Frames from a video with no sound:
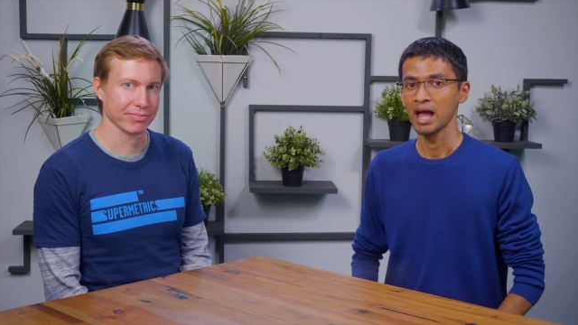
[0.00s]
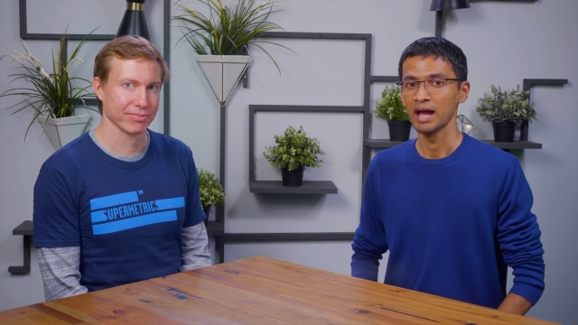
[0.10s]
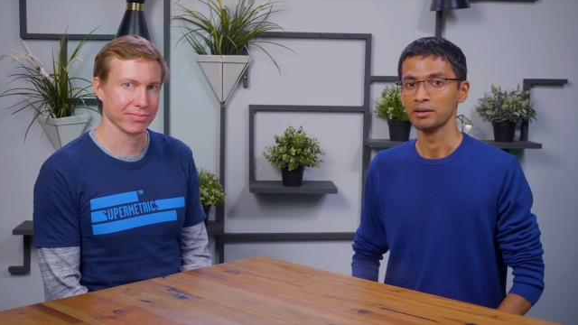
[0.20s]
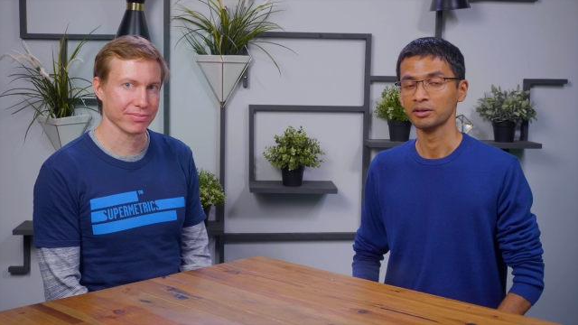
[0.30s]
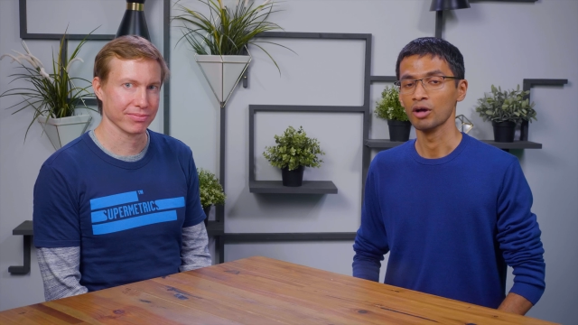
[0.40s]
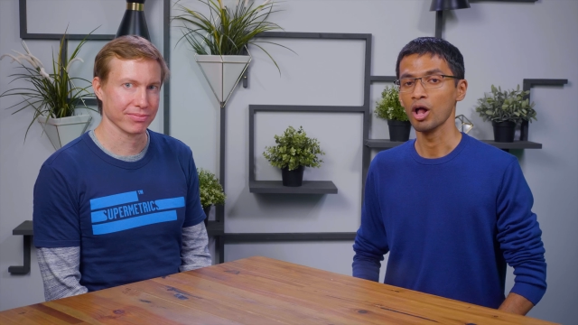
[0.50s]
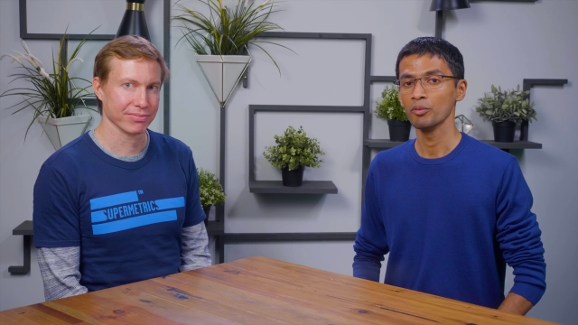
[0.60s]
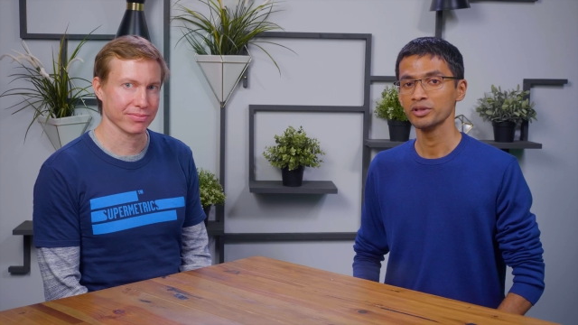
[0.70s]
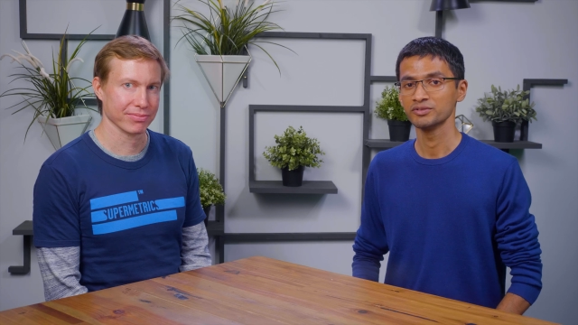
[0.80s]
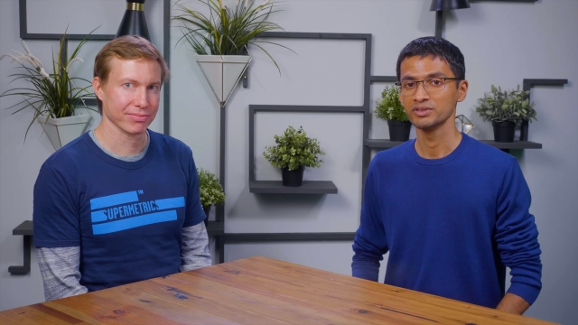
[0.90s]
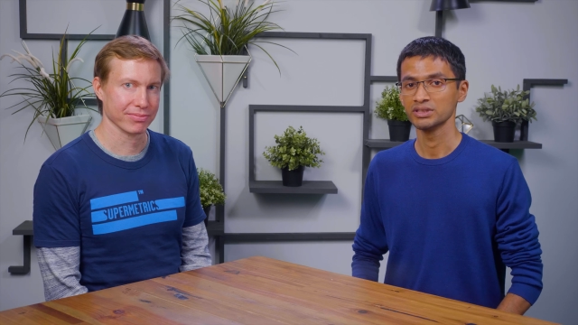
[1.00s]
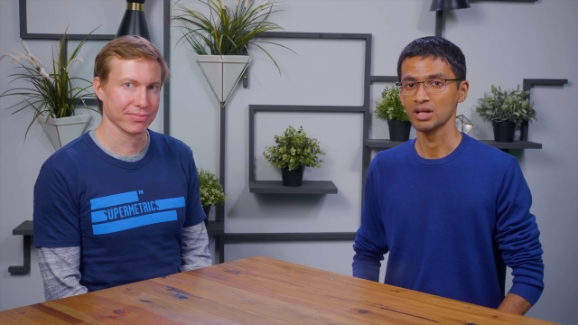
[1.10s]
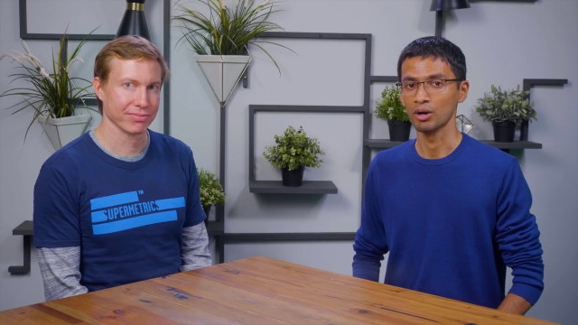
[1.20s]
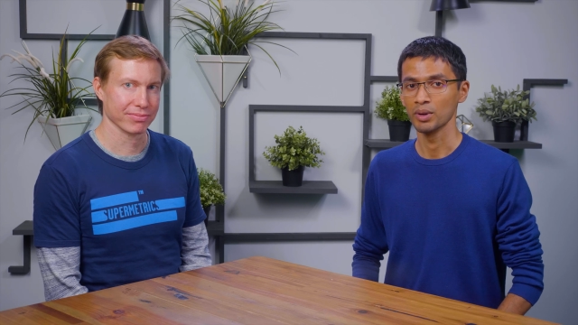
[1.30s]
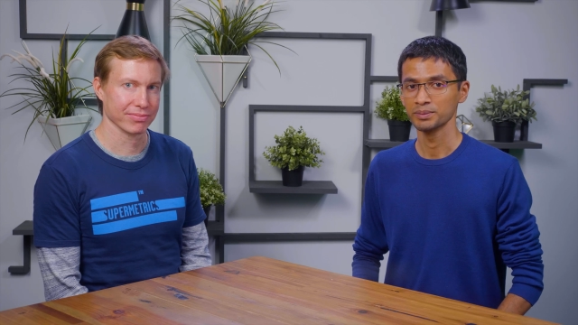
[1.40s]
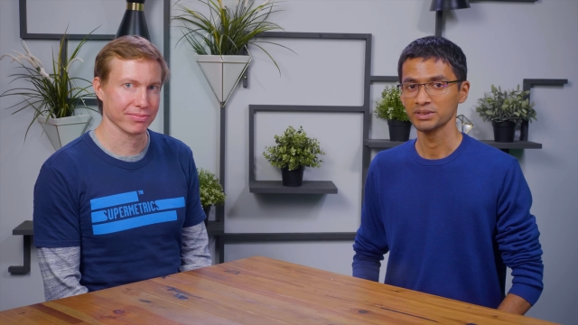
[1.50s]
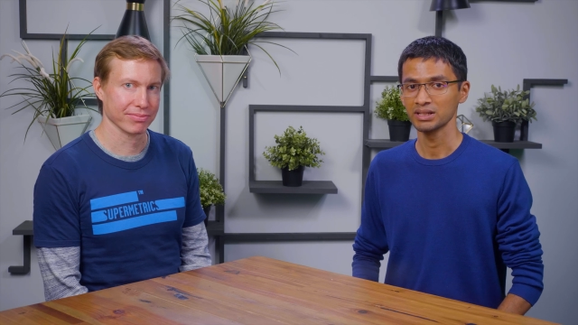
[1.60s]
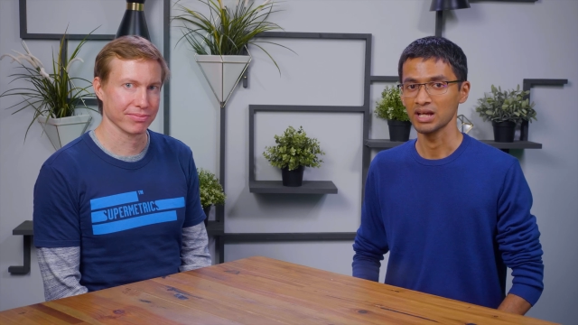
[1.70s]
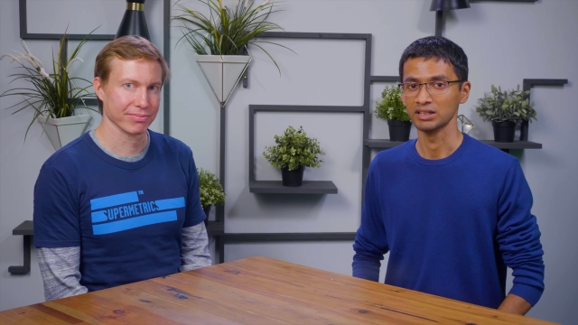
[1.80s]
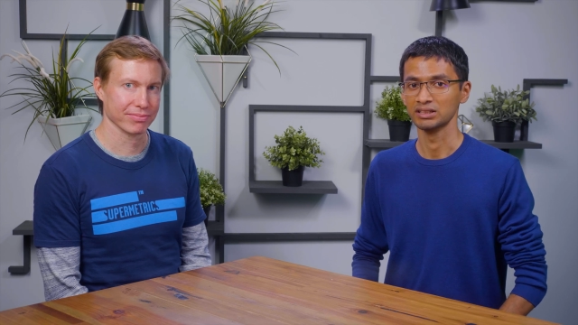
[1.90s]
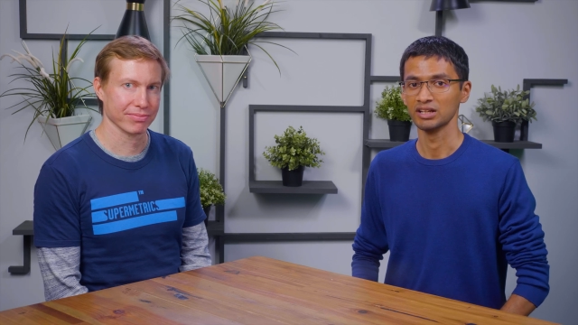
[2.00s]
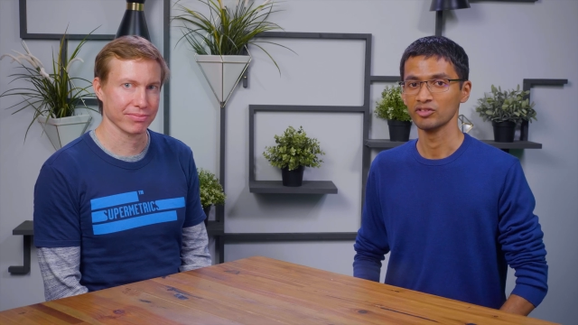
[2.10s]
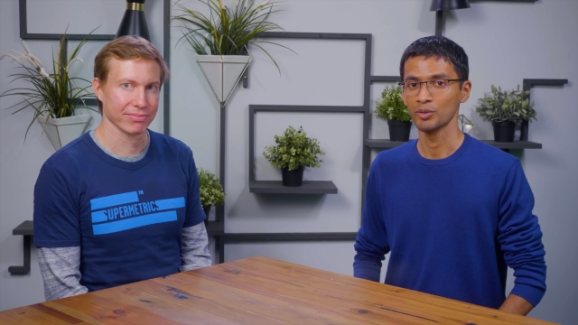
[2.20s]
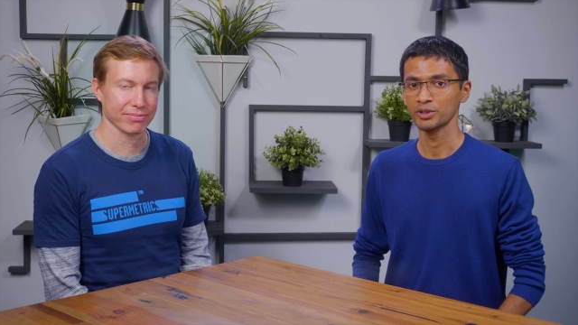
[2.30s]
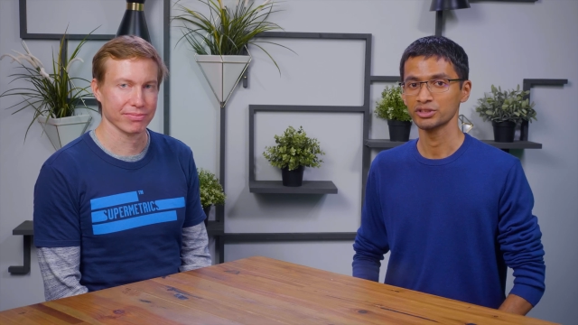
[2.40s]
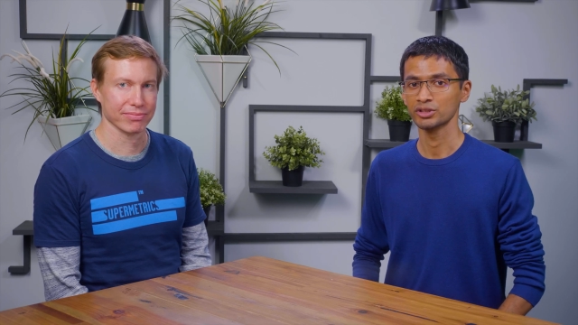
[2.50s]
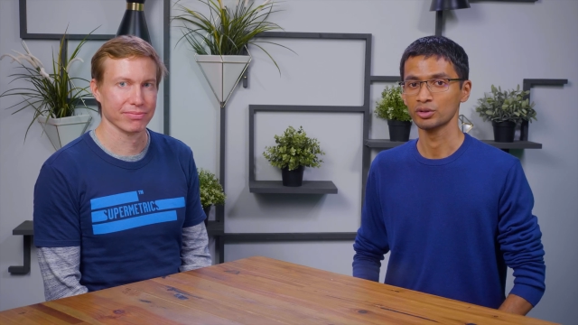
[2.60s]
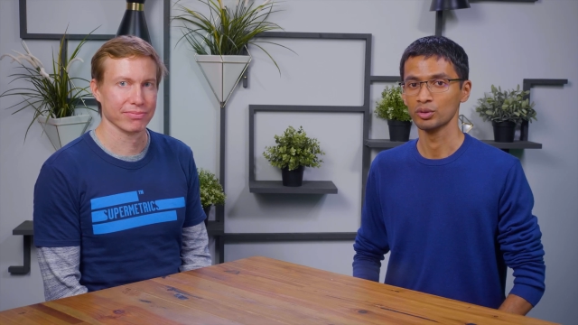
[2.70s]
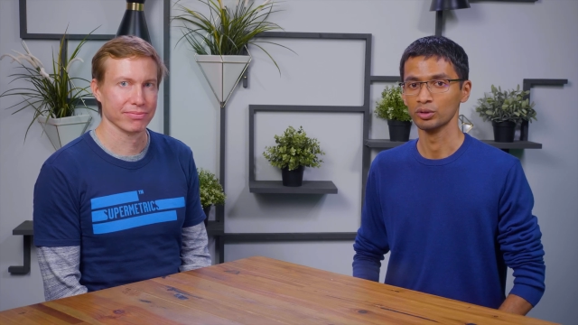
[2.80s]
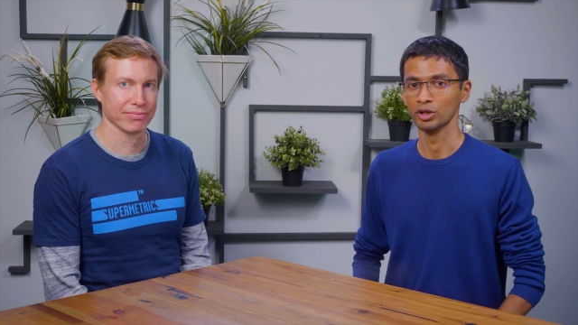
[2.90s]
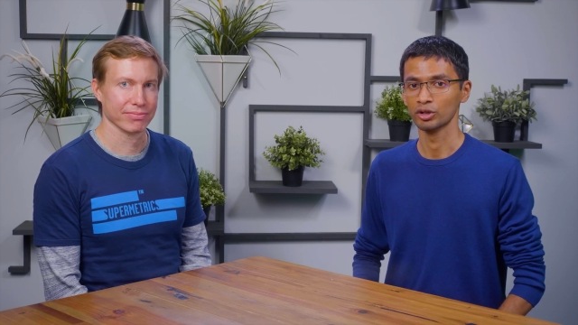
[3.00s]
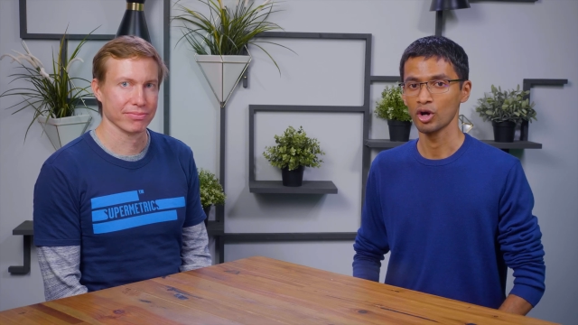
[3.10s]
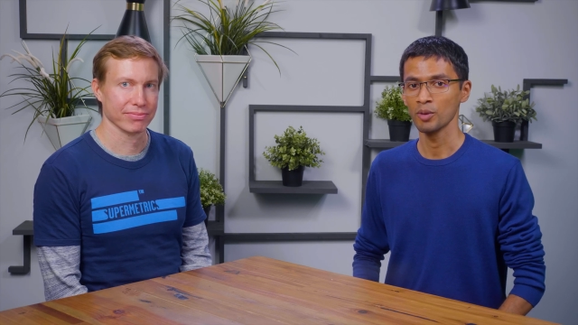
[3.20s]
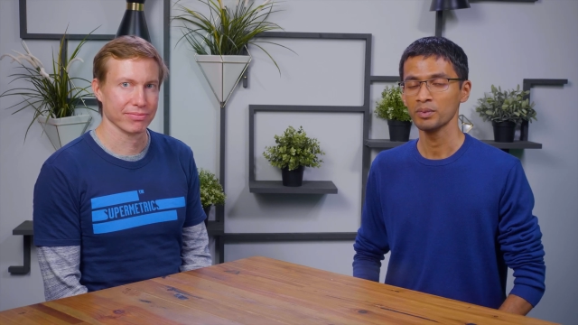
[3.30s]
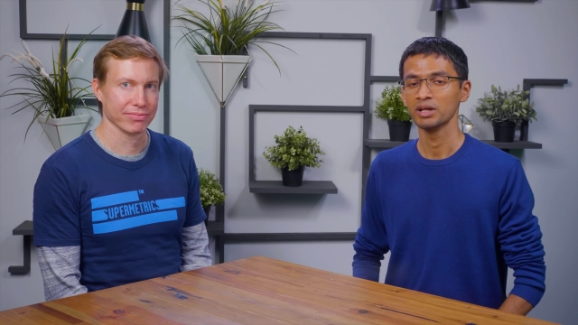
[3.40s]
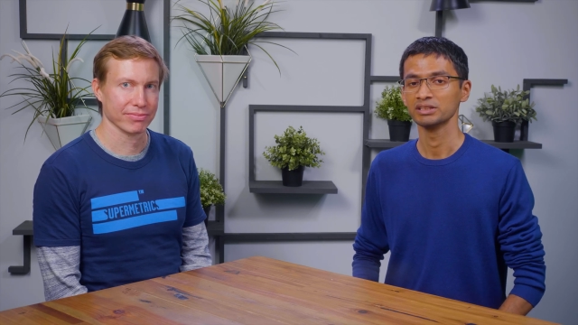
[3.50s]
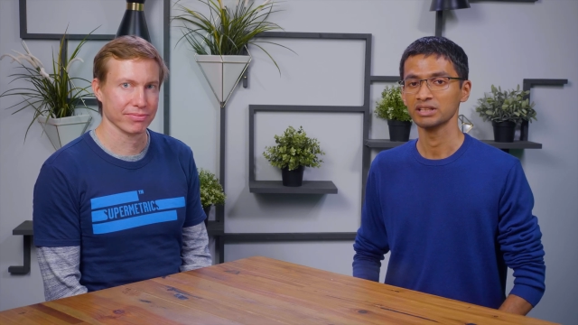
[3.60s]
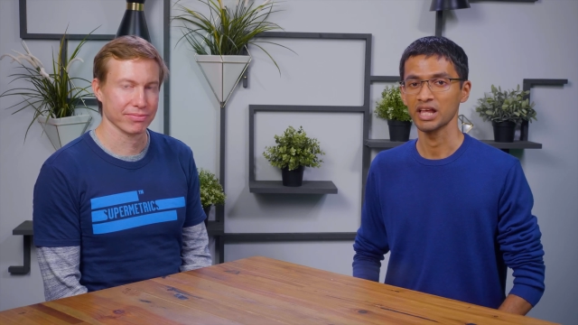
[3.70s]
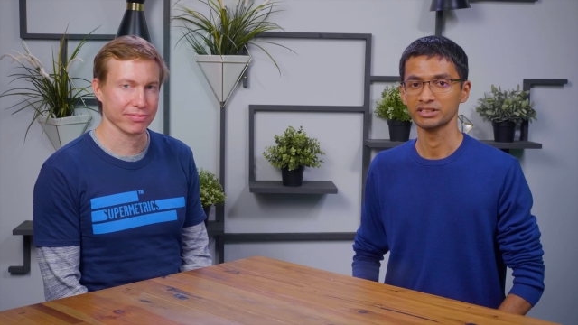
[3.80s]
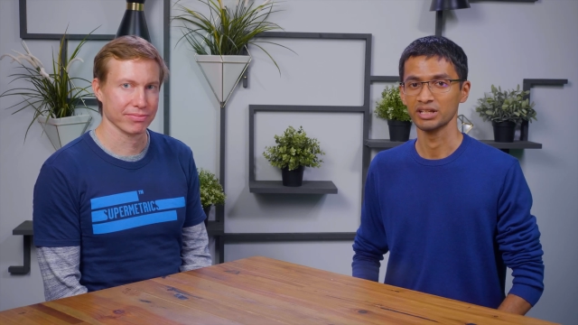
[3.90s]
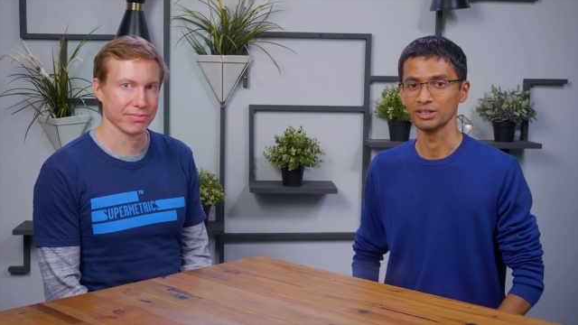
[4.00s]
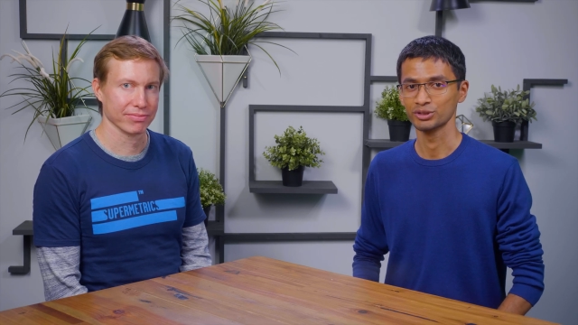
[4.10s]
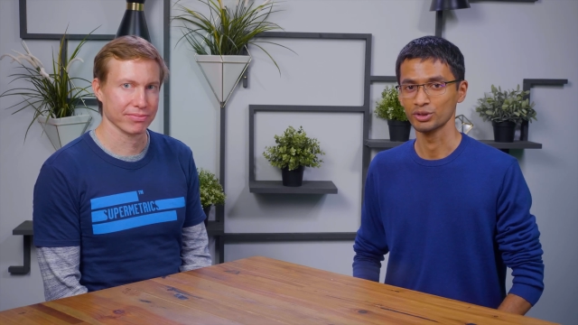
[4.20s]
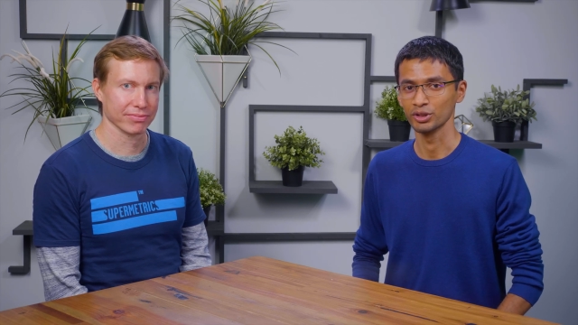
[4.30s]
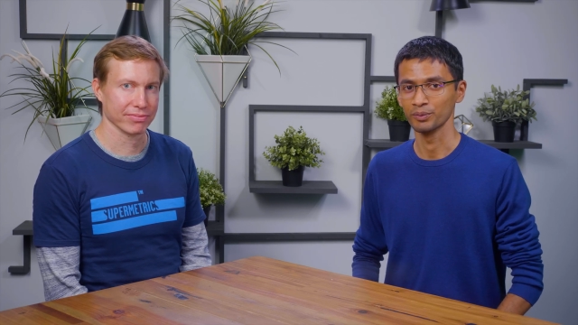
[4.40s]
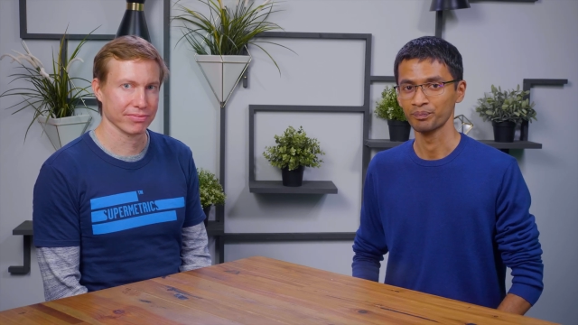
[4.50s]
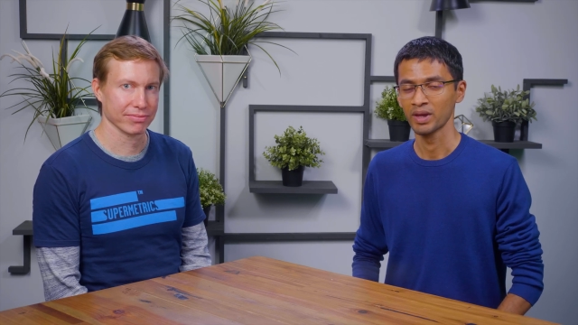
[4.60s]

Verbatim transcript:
Speaker 1: and you can always visit our website at developers.google.com slash data studio.